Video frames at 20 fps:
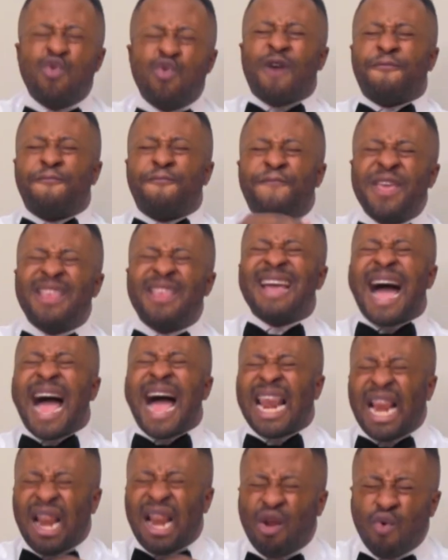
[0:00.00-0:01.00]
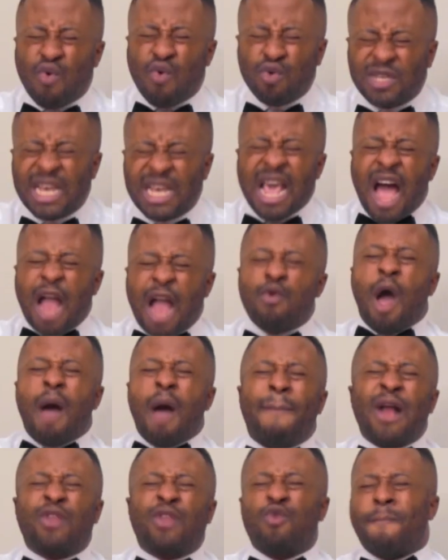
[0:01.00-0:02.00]
Your feet are loose and you are
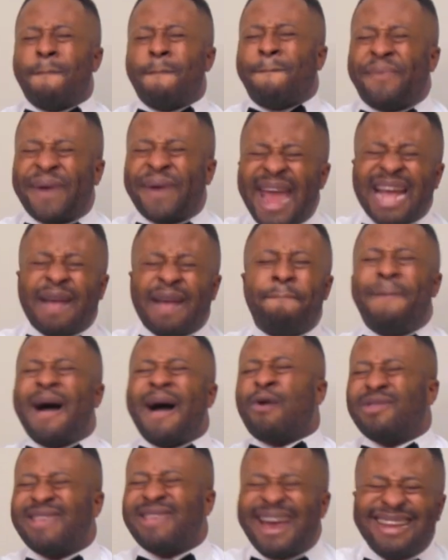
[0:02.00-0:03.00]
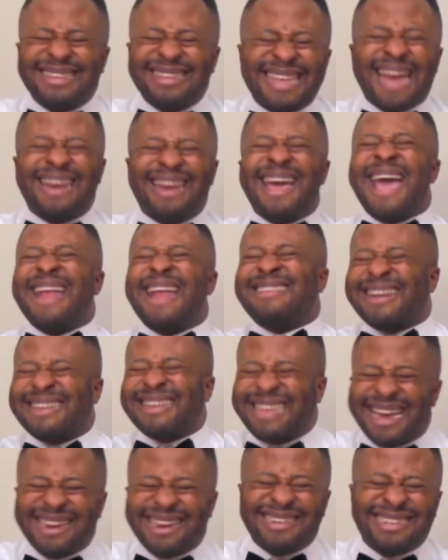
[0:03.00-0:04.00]
about to break boundaries and enter
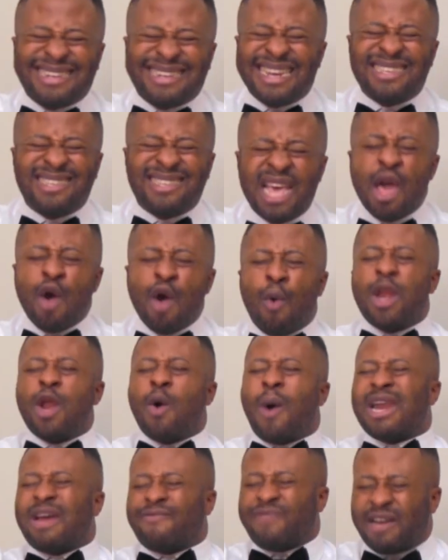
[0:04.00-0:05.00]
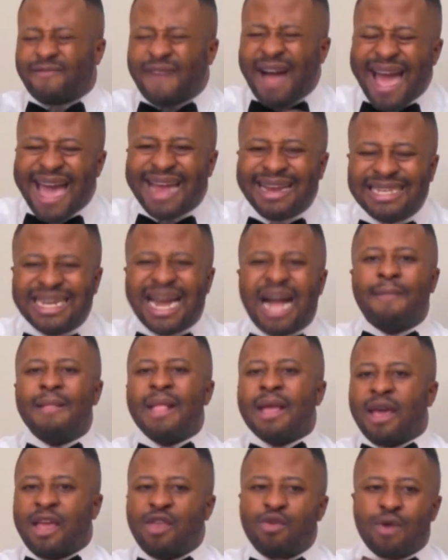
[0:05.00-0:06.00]
territories where no one have ever entered
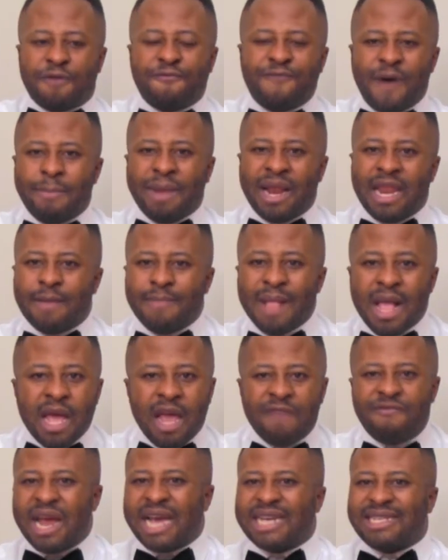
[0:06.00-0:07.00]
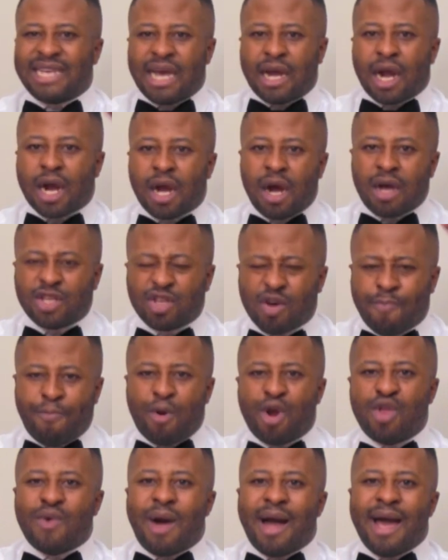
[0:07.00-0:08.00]
in your family. If there is a curse
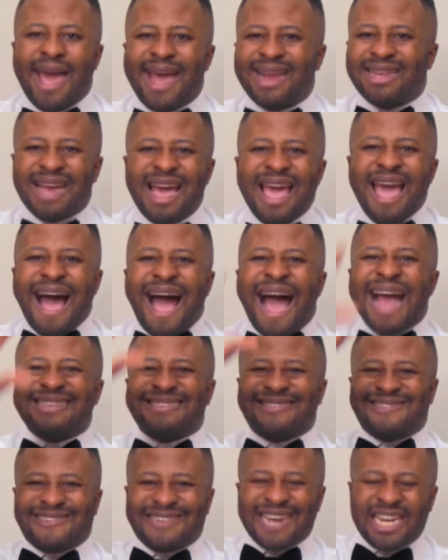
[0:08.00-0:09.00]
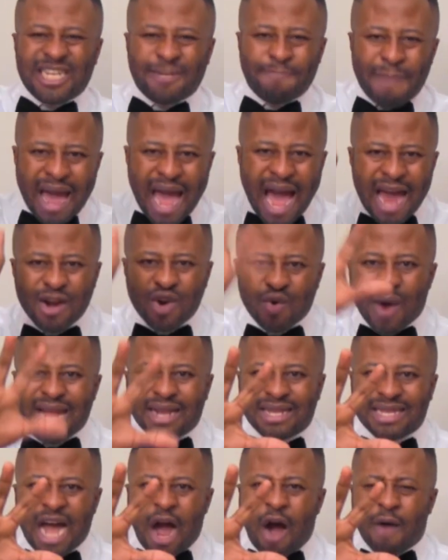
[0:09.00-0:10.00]
upon your head, I stretch my hand
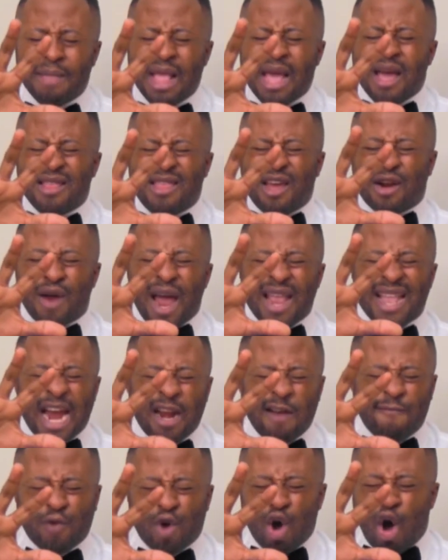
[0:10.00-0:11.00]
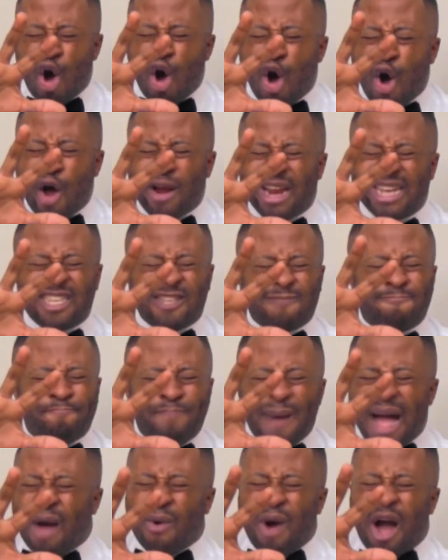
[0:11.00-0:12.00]
right now. The right hand of God is
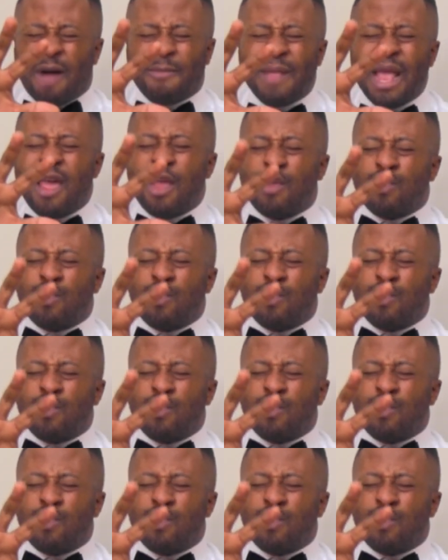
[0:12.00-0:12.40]
power.